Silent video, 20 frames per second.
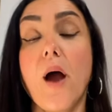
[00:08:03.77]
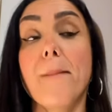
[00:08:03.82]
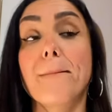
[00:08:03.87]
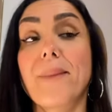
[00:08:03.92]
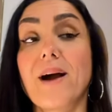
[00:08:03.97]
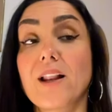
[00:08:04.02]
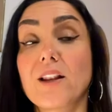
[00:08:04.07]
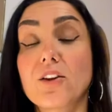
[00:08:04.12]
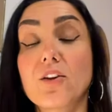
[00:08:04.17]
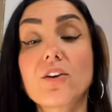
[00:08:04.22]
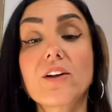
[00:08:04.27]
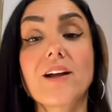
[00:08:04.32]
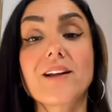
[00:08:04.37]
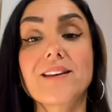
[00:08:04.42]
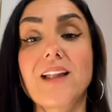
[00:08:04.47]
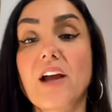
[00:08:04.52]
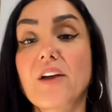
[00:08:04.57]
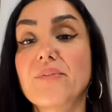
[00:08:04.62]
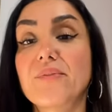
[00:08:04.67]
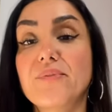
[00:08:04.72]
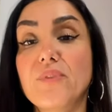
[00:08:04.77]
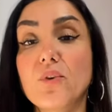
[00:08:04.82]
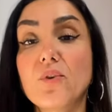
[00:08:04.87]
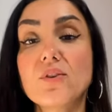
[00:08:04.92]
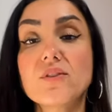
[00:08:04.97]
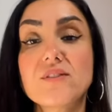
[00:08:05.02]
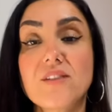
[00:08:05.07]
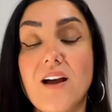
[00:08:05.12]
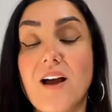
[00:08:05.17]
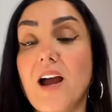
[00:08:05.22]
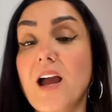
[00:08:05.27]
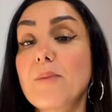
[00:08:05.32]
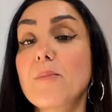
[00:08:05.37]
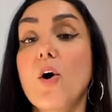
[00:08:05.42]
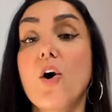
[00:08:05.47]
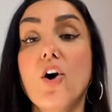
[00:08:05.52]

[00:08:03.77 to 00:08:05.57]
by looking like full-time